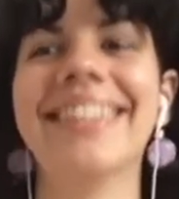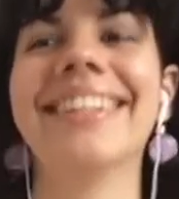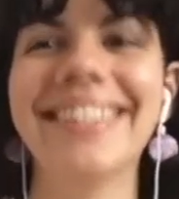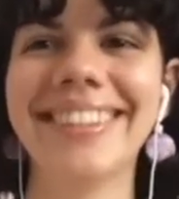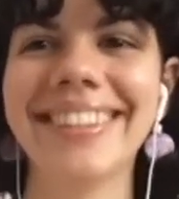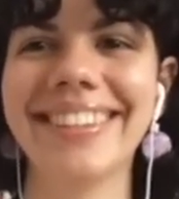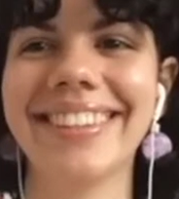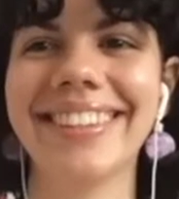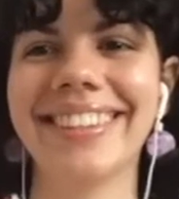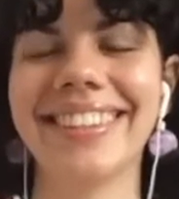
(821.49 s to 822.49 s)

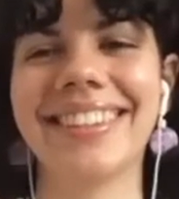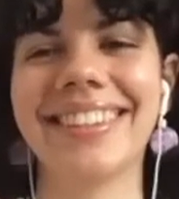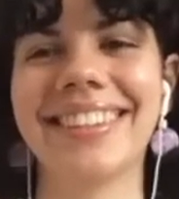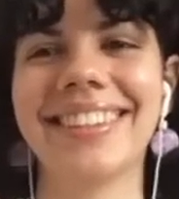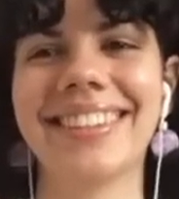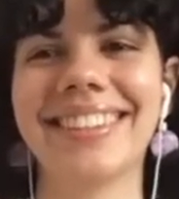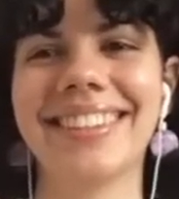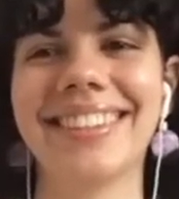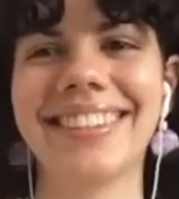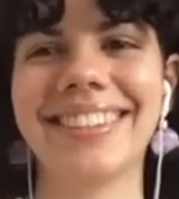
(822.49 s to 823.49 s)

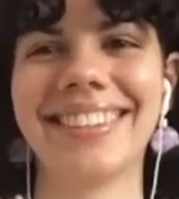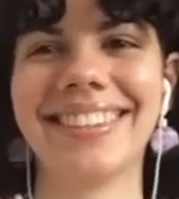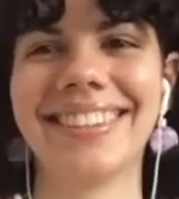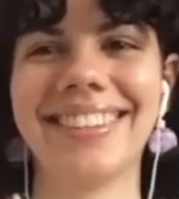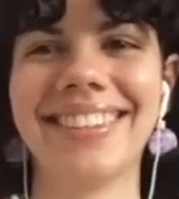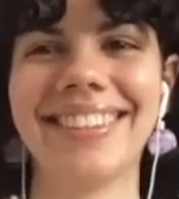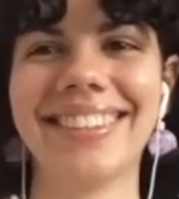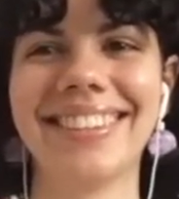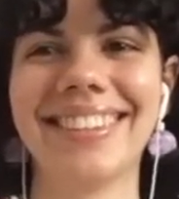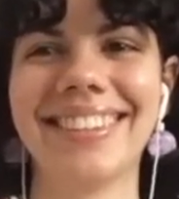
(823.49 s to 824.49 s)

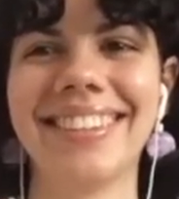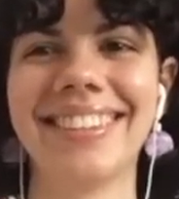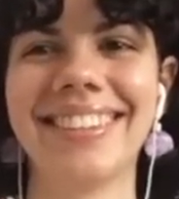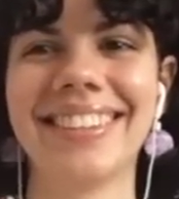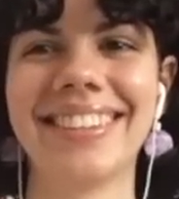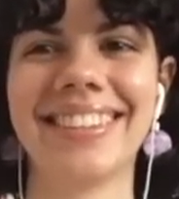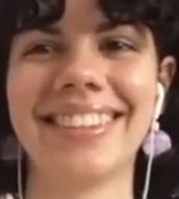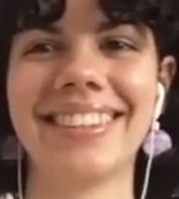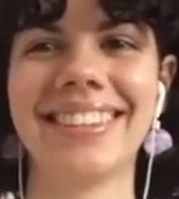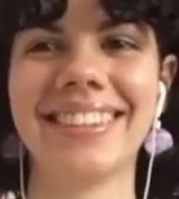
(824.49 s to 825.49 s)

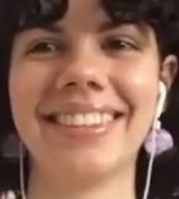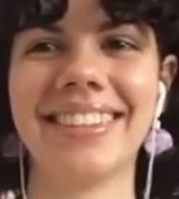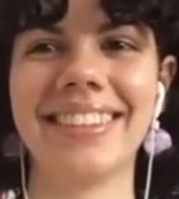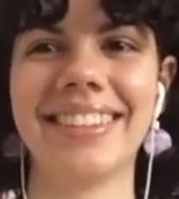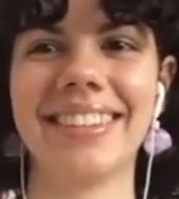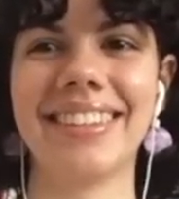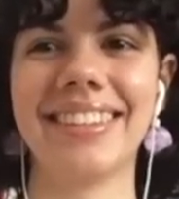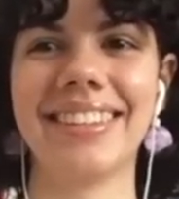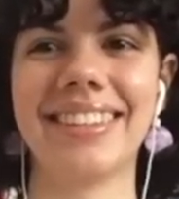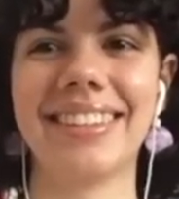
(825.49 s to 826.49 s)

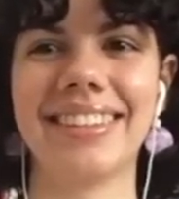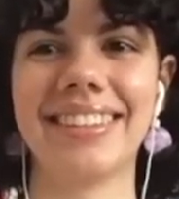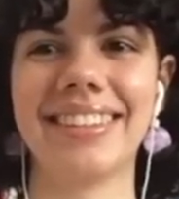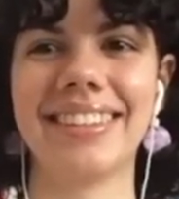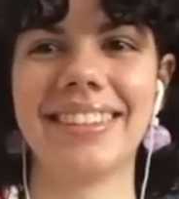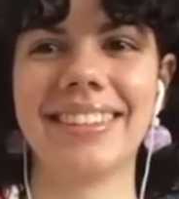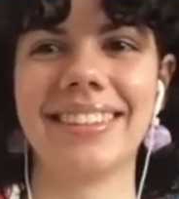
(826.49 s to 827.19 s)
[no speech]